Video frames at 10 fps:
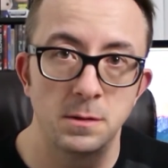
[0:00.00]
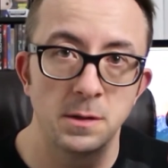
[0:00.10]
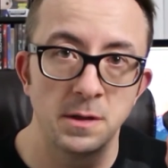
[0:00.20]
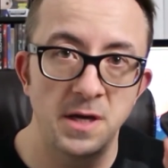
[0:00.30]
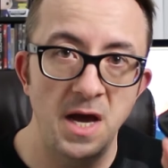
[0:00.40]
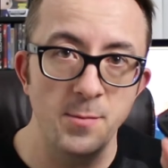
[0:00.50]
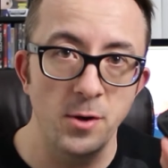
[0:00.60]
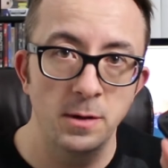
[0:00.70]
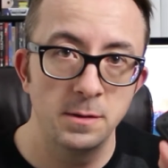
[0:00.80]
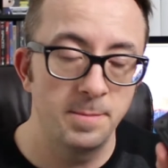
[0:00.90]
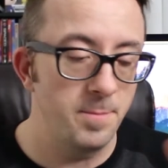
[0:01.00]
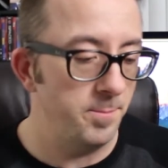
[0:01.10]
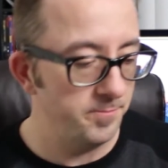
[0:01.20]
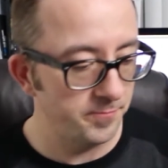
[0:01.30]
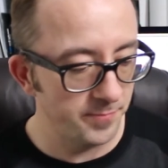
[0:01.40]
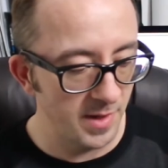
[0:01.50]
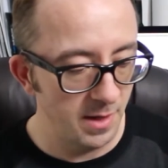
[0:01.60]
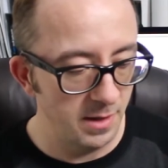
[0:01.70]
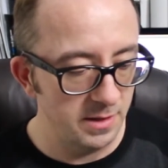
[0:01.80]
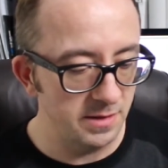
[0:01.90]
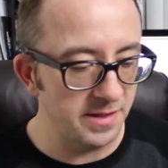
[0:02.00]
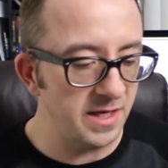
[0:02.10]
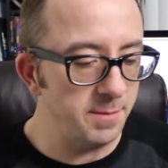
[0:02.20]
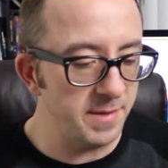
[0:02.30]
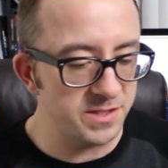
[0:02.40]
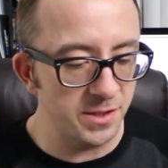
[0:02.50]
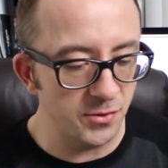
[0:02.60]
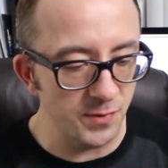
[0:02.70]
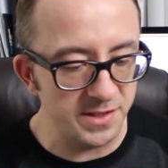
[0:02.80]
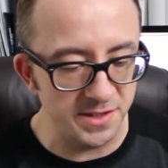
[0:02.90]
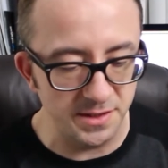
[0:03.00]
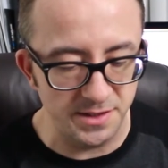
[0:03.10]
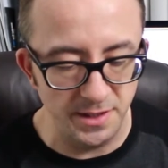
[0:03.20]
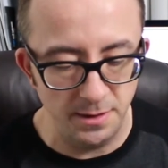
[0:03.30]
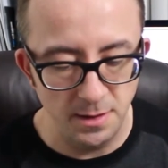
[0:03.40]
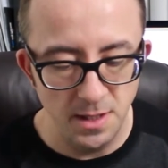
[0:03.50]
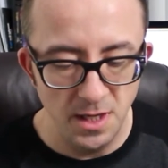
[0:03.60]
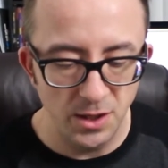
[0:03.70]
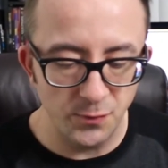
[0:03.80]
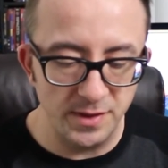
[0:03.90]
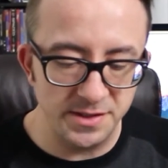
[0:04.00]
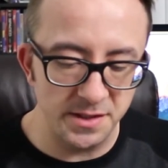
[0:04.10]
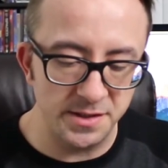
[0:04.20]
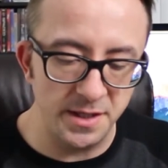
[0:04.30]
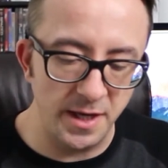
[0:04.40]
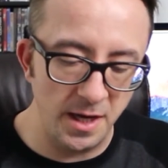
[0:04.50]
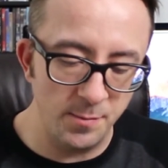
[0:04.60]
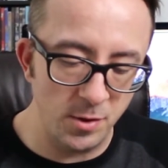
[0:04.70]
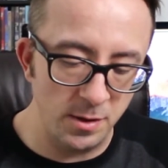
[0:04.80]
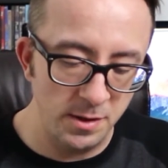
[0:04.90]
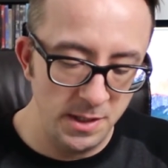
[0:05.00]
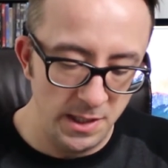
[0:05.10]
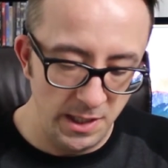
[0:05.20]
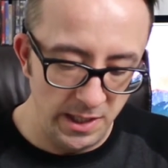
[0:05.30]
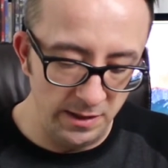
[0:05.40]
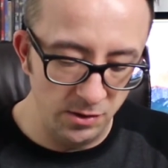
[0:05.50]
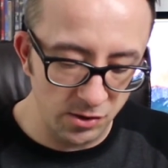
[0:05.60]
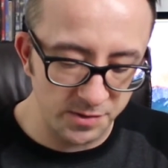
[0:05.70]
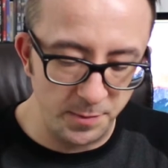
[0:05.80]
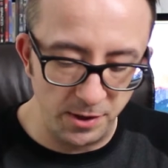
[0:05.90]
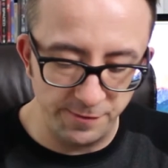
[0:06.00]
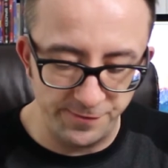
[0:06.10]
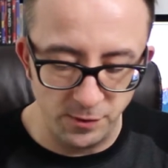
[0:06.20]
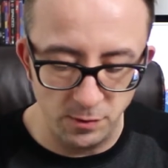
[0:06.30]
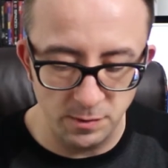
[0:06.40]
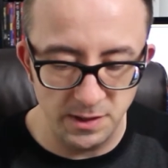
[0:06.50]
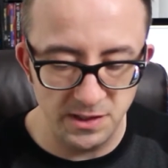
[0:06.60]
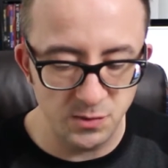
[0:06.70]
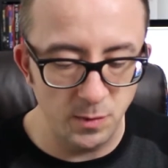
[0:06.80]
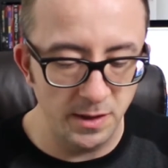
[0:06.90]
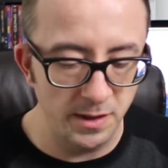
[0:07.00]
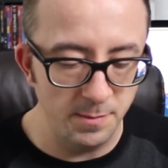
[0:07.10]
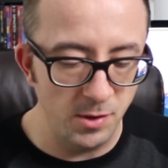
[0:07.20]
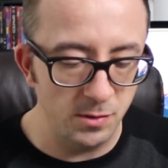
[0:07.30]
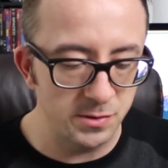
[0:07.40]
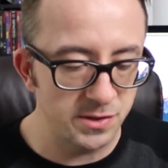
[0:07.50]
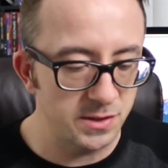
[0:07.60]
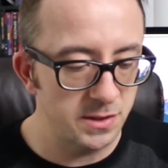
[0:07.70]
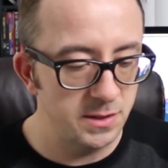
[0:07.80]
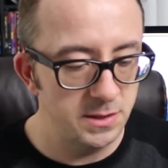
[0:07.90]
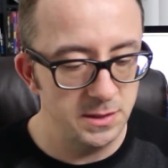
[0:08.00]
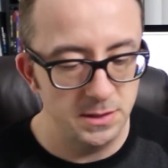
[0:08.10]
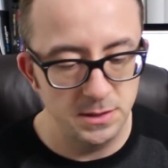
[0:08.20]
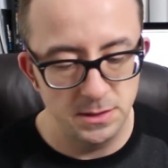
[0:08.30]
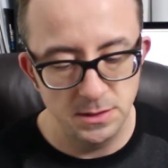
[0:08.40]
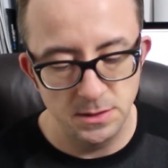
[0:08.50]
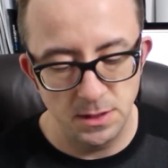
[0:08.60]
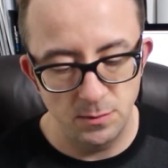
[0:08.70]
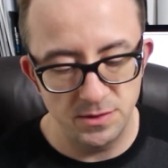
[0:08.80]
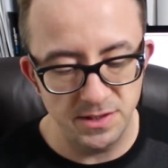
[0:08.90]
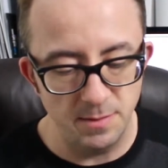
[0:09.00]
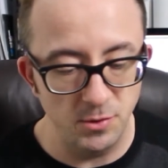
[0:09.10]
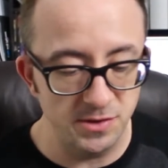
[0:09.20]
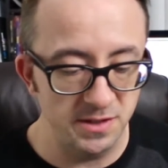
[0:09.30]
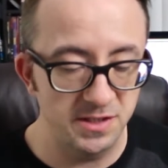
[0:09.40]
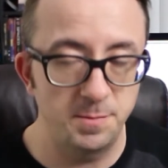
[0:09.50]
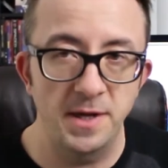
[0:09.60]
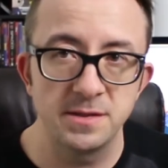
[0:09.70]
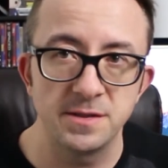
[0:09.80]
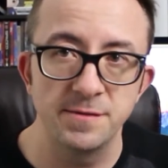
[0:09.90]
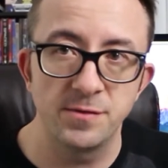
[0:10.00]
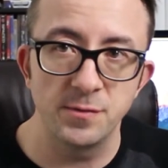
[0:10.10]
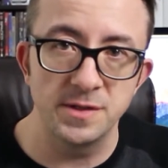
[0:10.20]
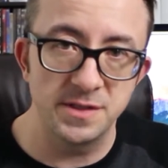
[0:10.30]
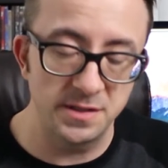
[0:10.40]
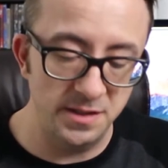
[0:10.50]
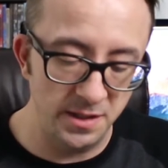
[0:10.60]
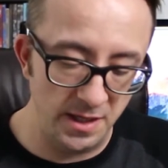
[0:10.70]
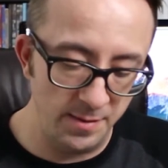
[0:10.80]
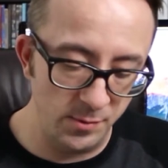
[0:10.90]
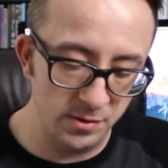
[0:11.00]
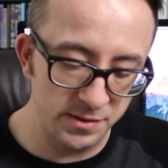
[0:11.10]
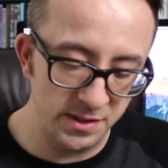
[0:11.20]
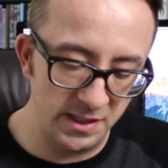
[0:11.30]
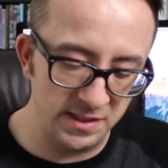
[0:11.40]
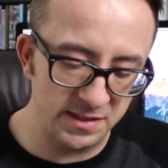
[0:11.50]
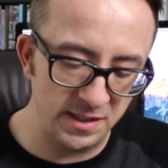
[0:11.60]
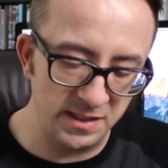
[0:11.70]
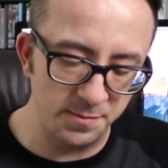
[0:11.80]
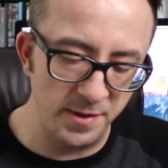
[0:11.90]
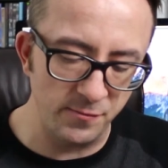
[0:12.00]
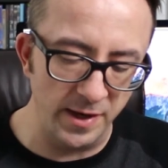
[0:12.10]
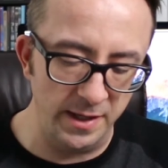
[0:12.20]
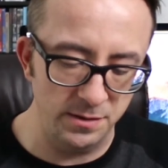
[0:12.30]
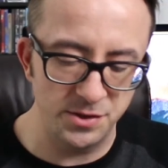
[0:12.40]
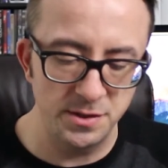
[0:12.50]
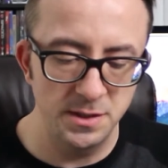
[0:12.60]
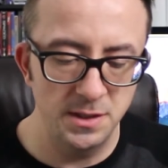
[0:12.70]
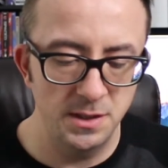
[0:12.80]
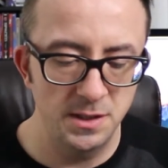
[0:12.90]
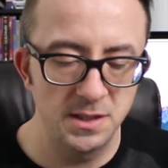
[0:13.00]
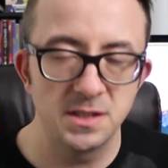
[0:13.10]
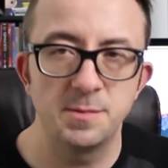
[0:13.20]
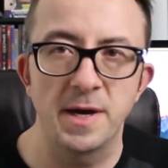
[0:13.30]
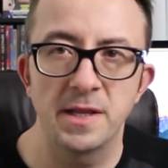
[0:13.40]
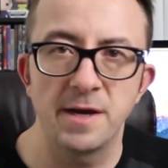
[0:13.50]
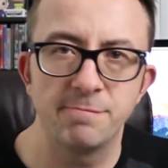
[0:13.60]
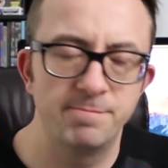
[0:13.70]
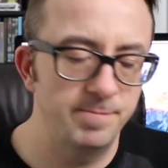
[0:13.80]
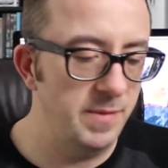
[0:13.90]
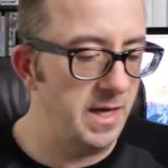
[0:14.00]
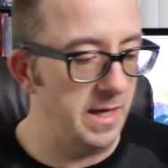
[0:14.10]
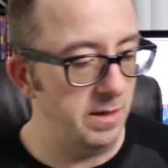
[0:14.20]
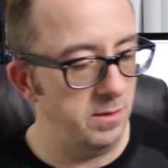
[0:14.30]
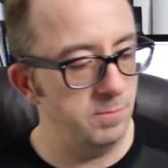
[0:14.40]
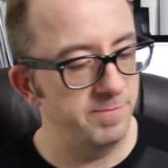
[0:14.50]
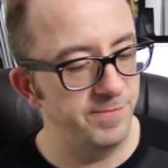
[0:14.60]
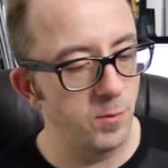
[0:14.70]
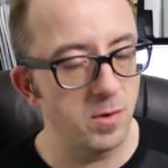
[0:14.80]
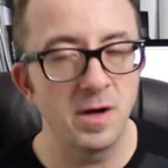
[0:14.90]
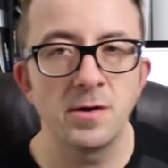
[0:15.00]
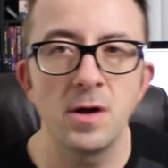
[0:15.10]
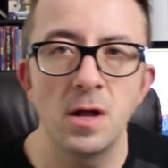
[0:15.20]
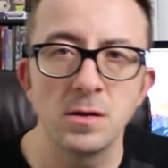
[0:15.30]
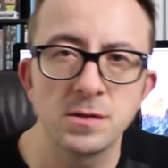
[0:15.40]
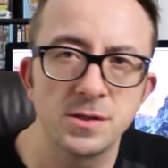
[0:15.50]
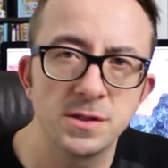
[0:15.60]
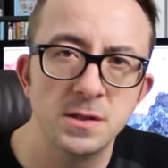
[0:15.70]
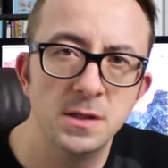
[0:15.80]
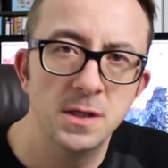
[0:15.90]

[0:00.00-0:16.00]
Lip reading: A camera. The Key Mission 360. 360 camera. It looks beautiful. It's one of the most, I wouldn't say most expensive 360 cameras. It's mid-range. It's about like, I don't know, $400.